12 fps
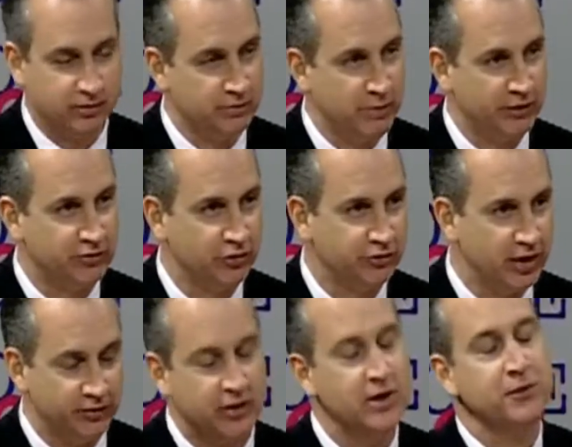makes no
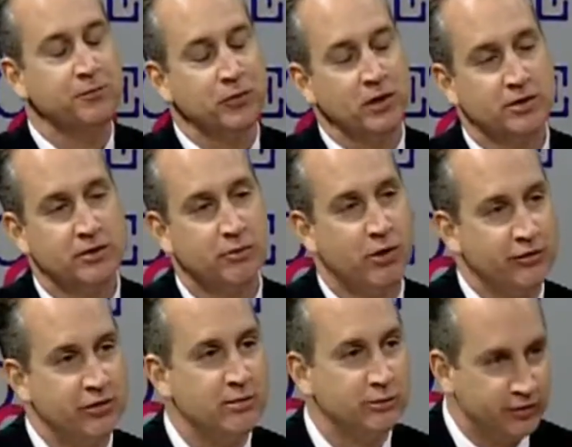sense. The
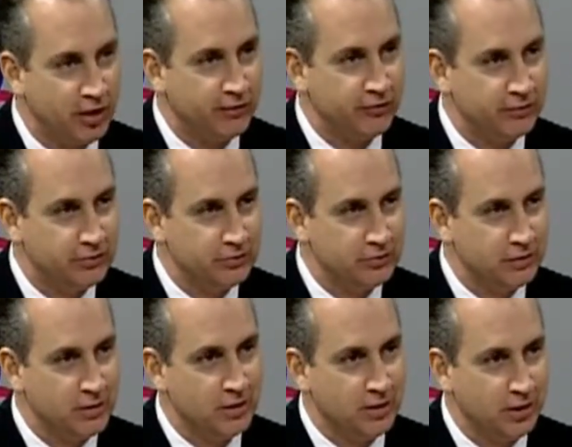president himself,
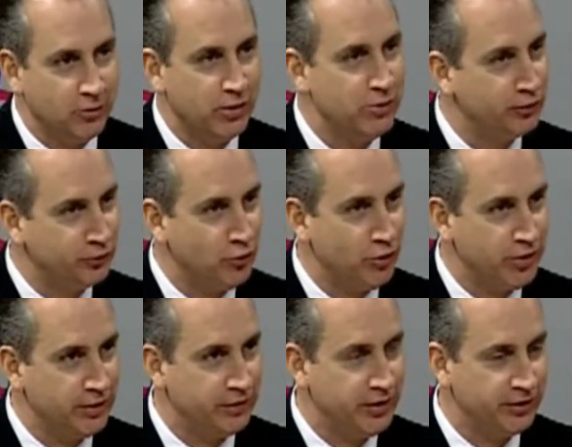when he was sworn
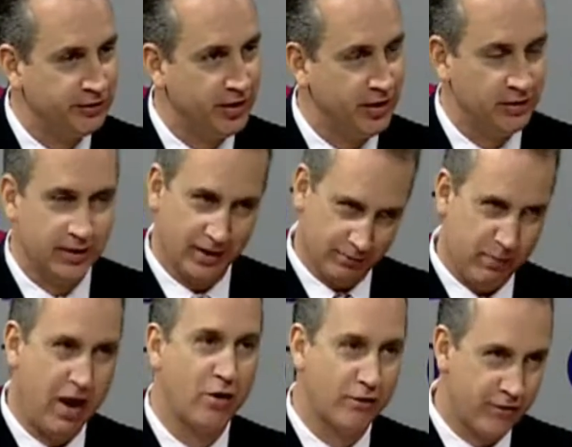in, he said, and I'm
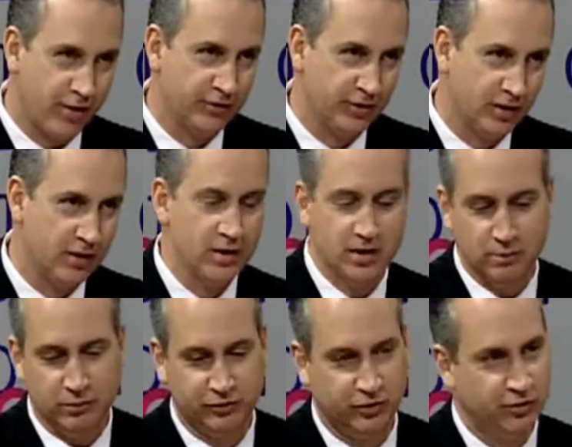paraphrasing it,
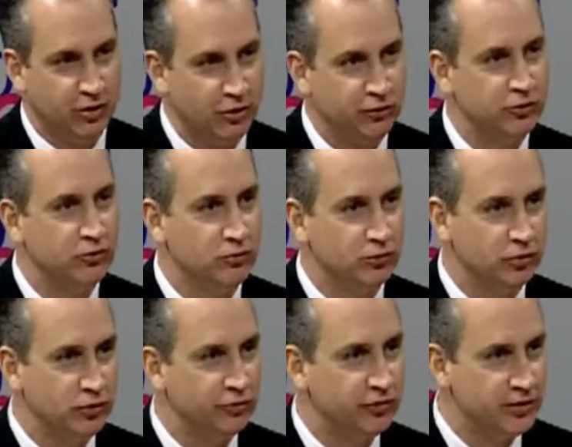but to those who
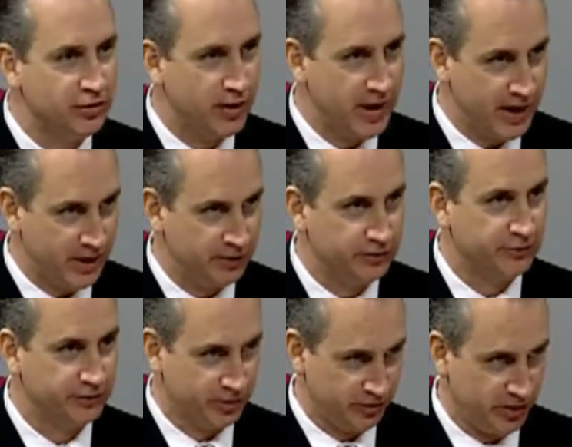loosen their hands
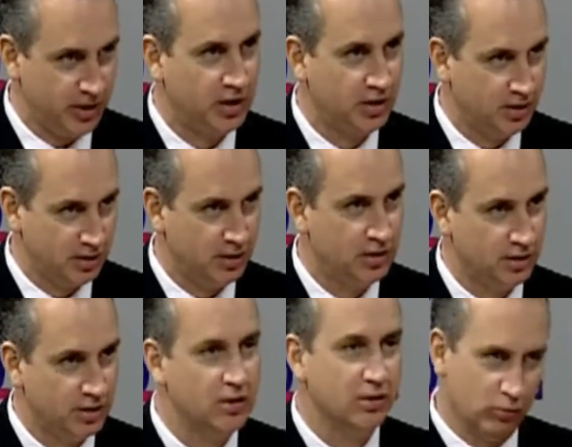of tyranny,
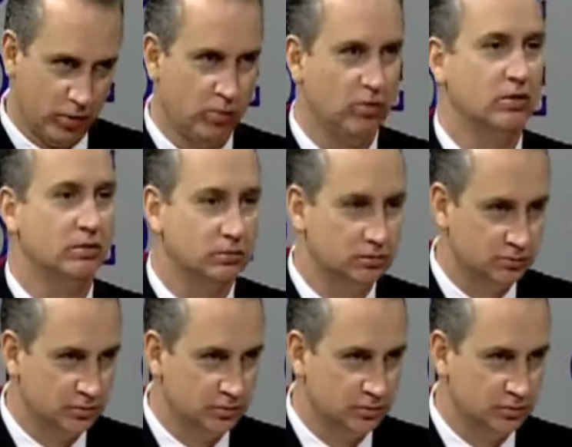we will